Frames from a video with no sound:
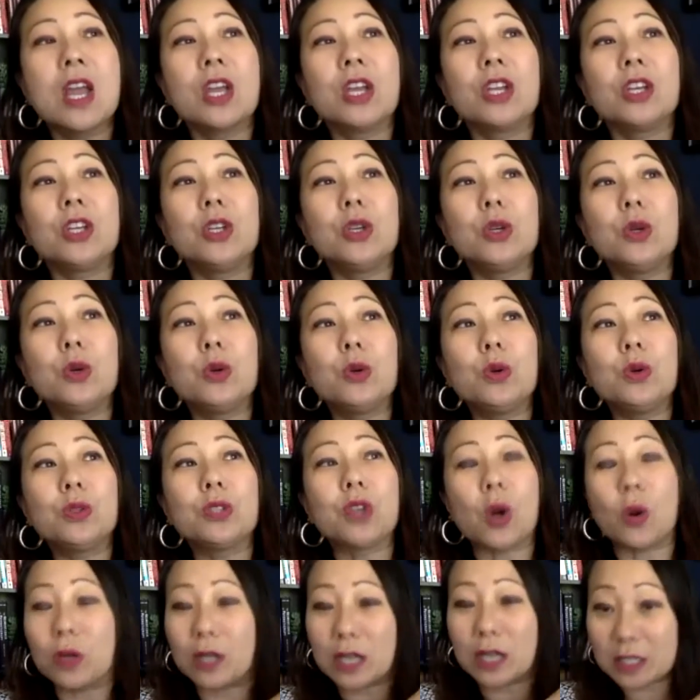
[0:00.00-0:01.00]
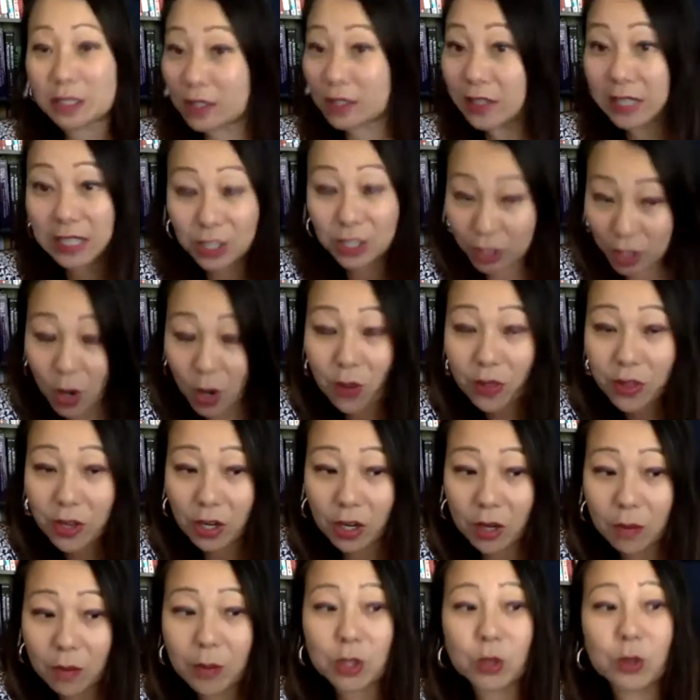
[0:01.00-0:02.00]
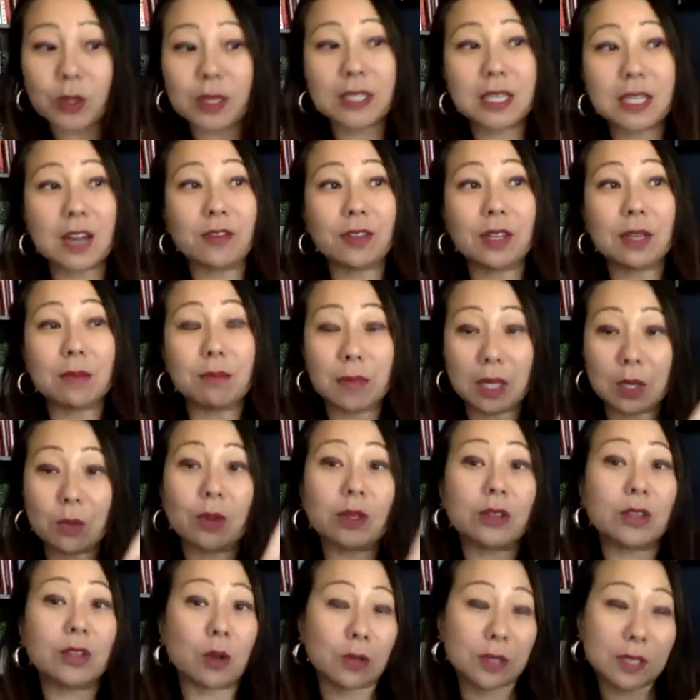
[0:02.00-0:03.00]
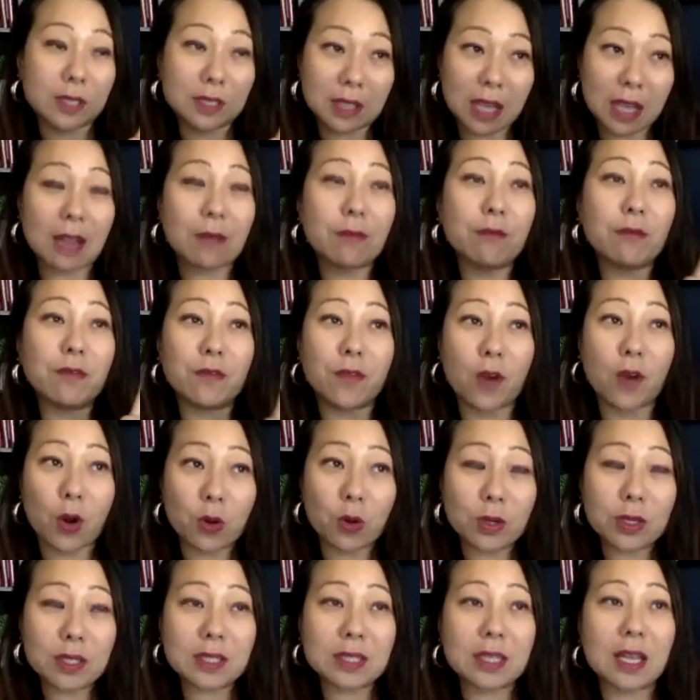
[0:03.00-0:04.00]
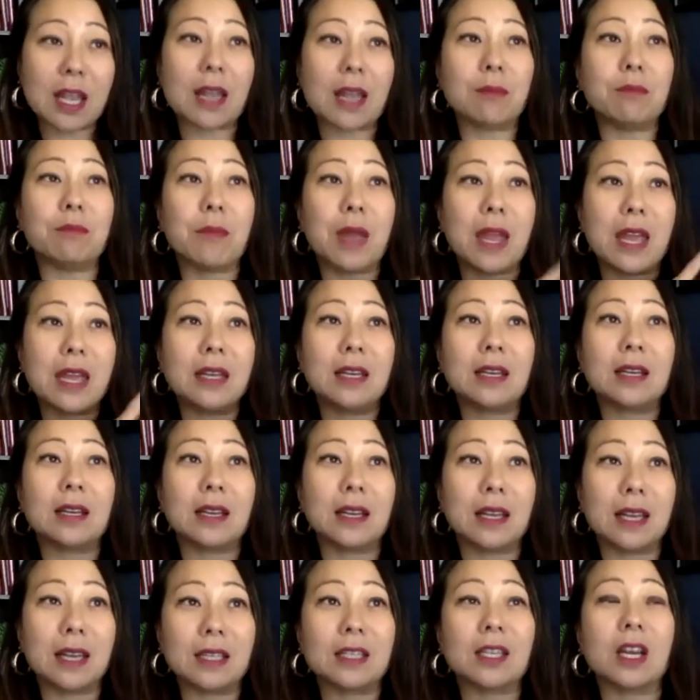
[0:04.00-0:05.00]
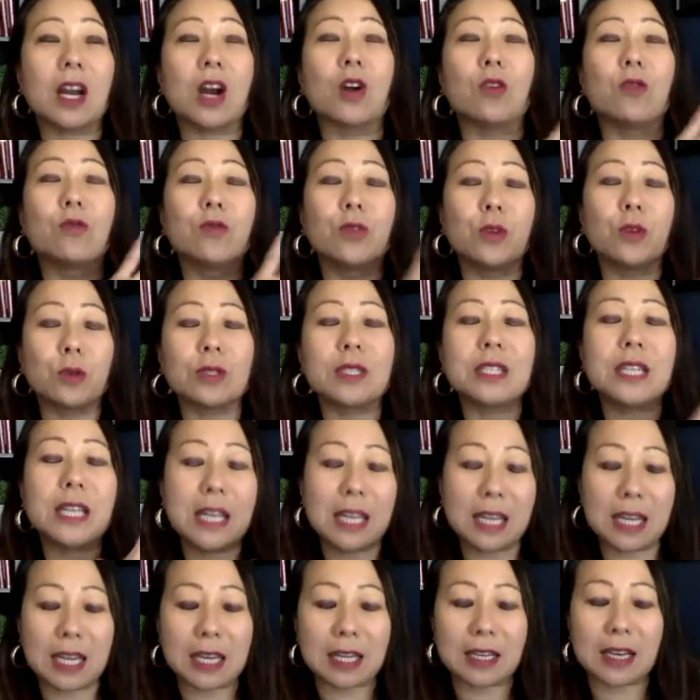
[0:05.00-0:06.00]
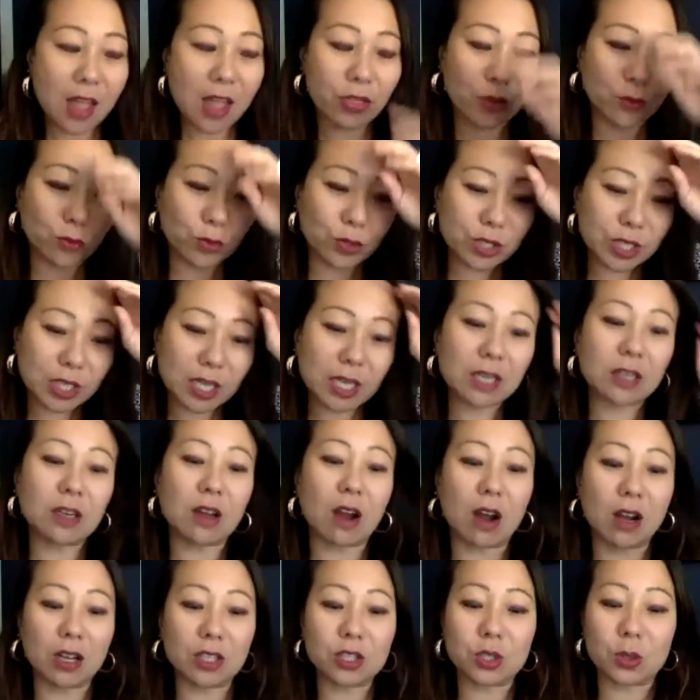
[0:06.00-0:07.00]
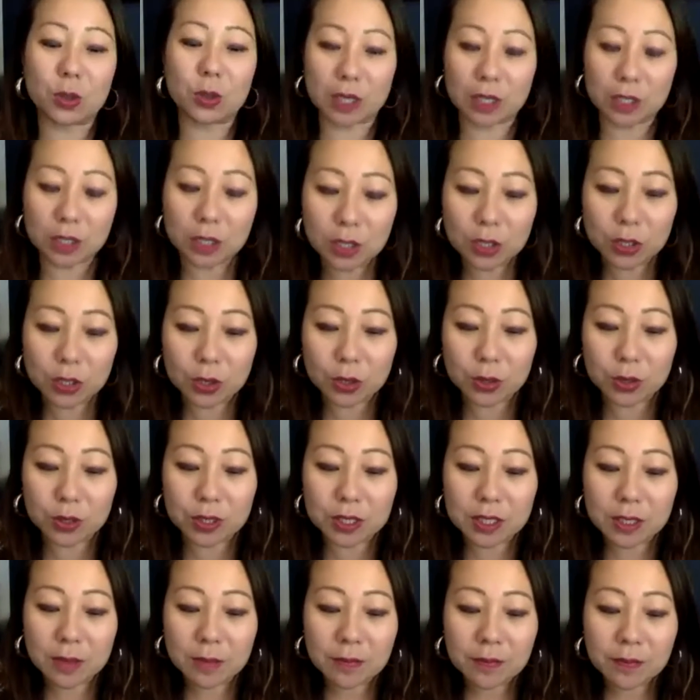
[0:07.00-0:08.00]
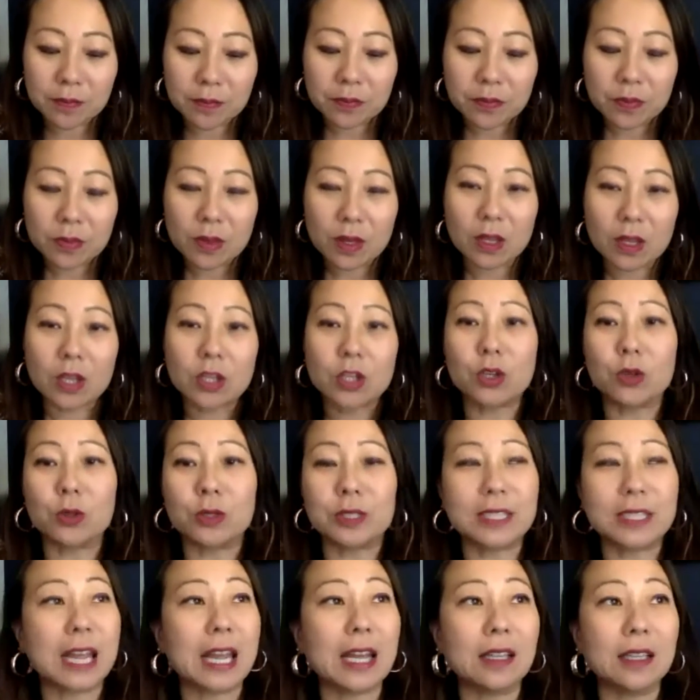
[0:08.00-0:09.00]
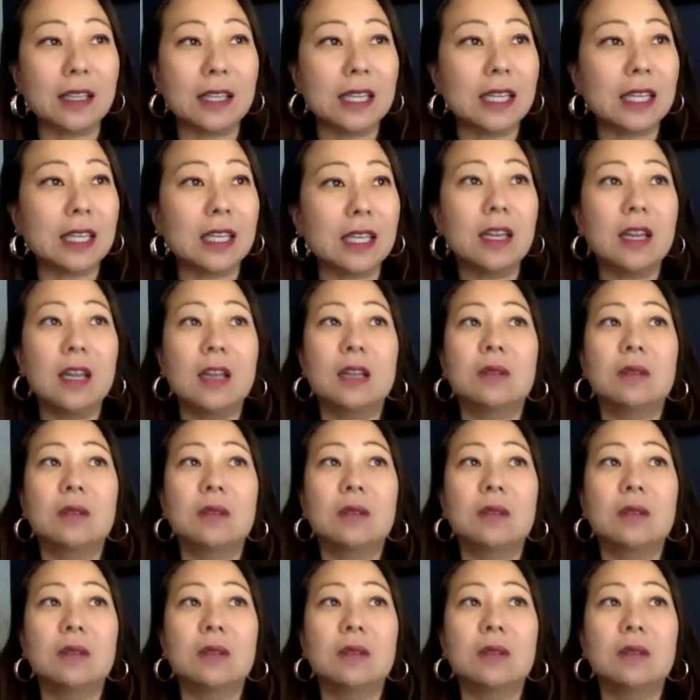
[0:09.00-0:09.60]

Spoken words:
You don't necessarily need to go there, but you can definitely meet with those same folks and make it a routine. The routine also includes your daily